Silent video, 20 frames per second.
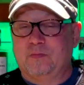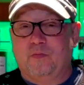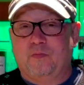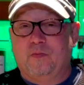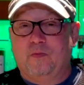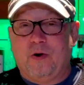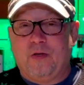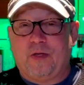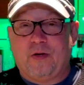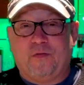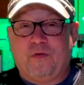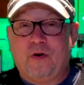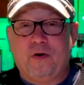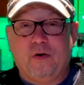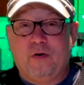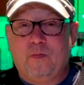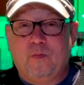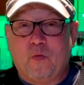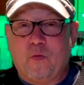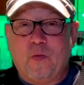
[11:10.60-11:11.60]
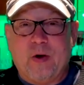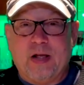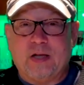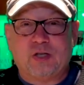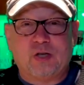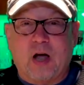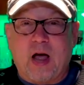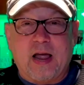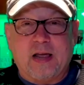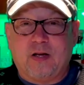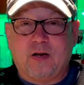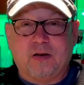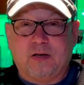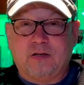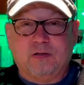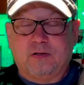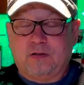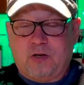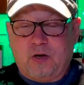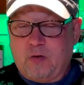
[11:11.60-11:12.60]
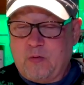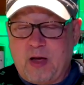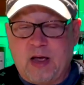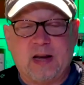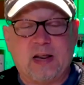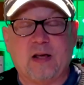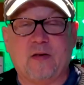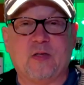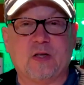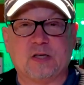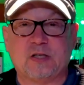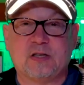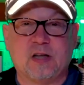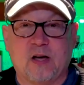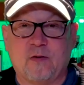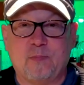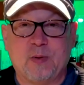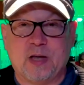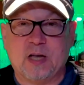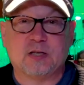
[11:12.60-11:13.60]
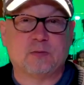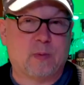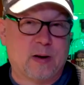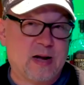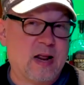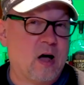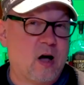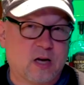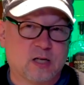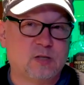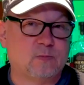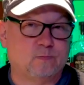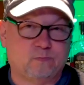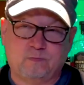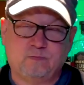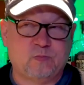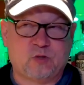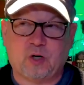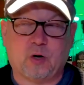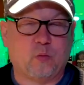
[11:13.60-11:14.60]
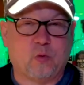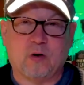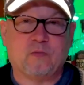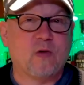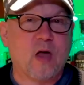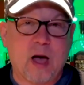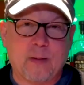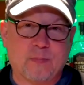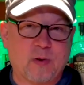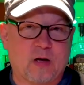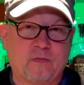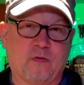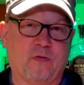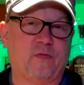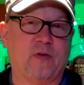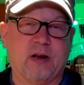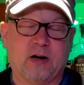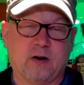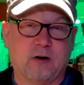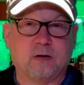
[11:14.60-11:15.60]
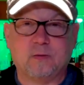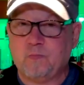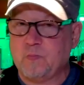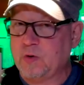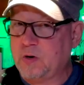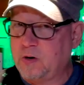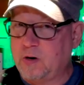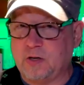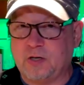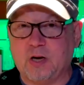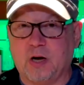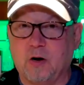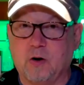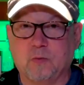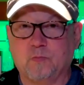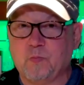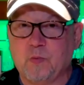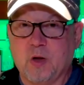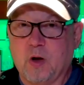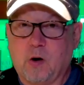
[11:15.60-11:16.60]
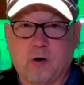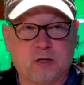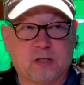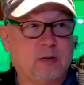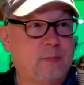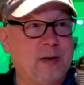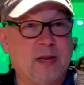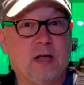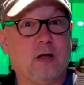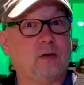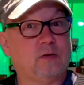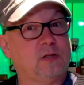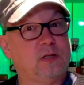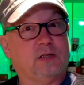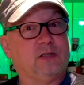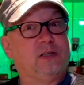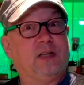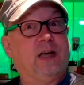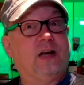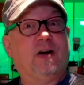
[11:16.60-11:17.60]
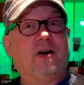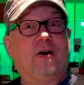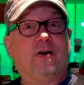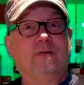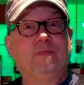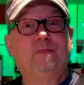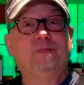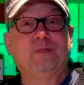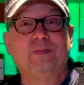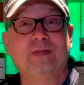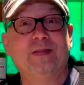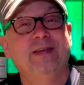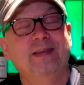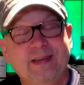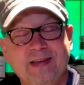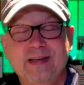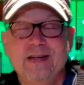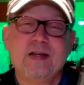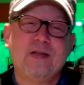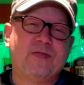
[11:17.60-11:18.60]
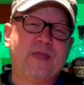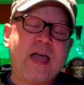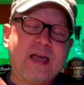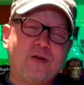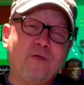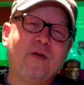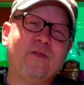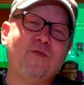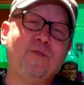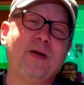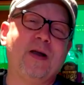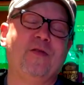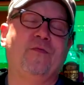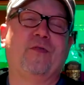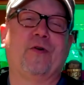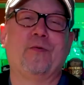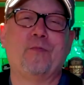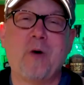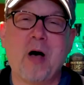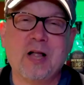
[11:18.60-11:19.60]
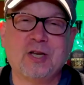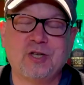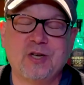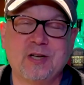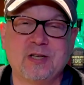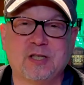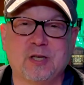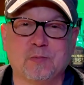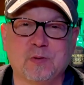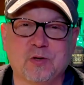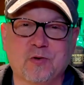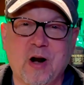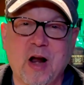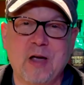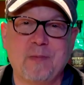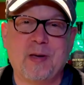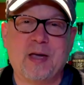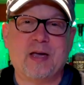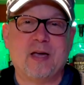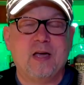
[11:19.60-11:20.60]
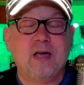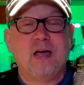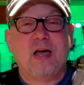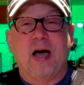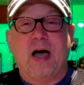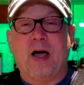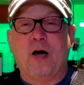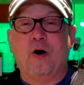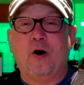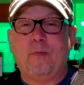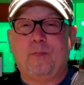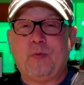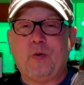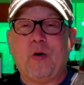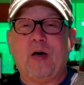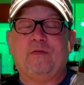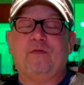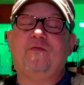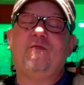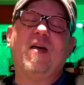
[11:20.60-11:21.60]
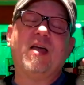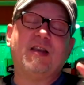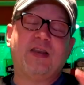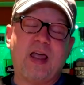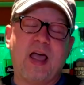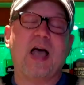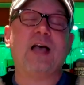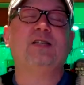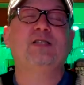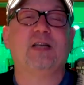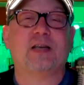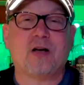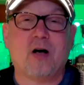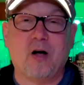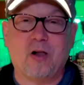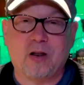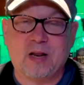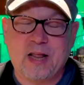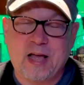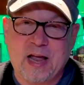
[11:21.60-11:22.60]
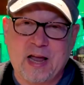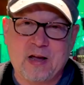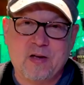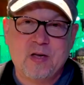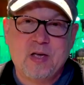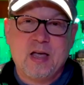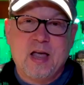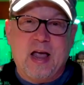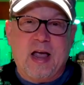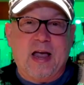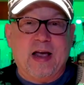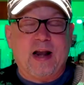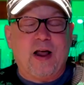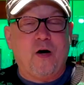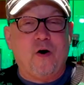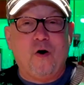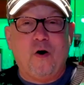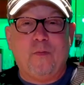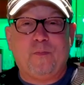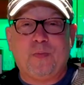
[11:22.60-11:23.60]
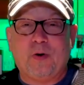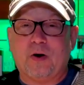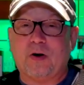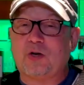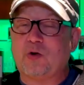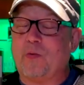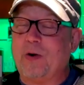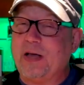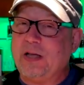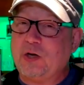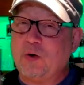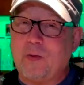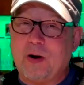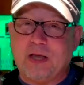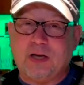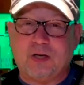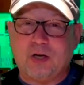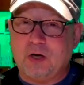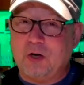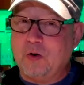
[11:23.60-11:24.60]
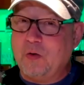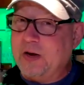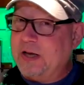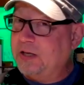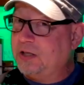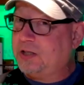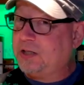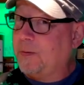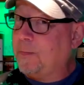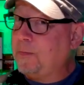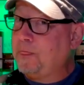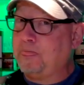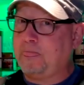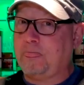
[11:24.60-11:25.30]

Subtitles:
which I couldn't do any of this stuff because by now I sure would have lopped off a finger or a toe or somebody else's ear. Thank you, everybody, for watching and subscribing. I hope you have a fantastic holiday, and I hope your 2022 is...